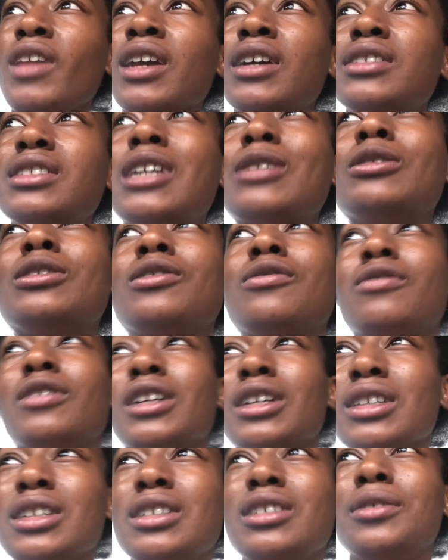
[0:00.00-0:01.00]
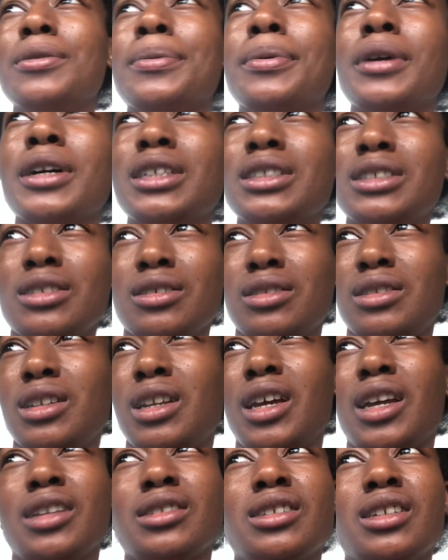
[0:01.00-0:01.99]
So I was really depressed
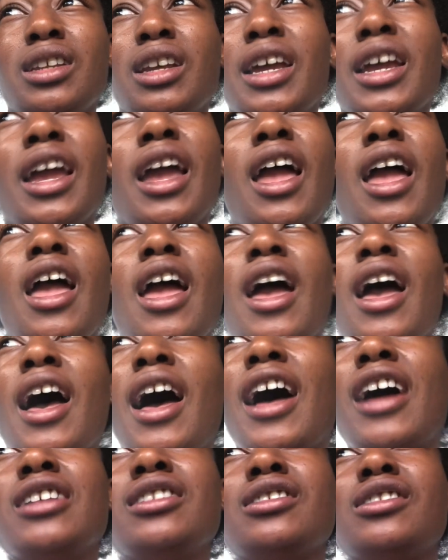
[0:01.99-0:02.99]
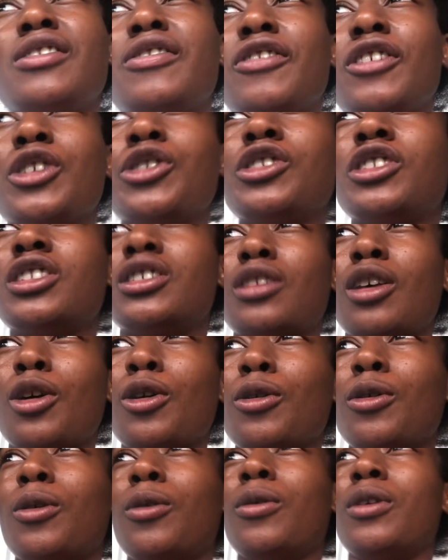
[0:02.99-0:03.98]
yesterday, and today I just feel
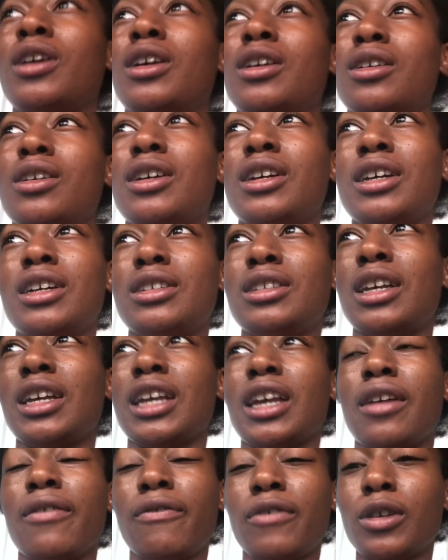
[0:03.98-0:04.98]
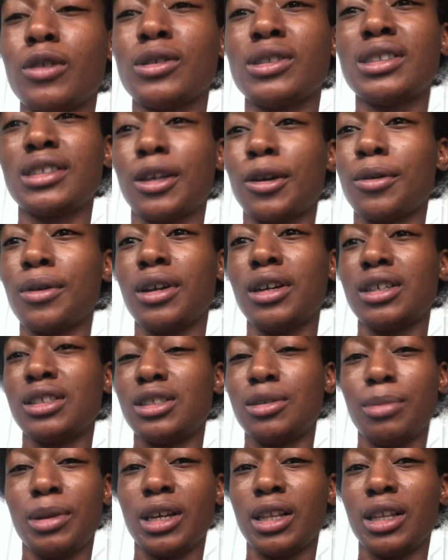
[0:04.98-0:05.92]
so good. Like, it feels so good to be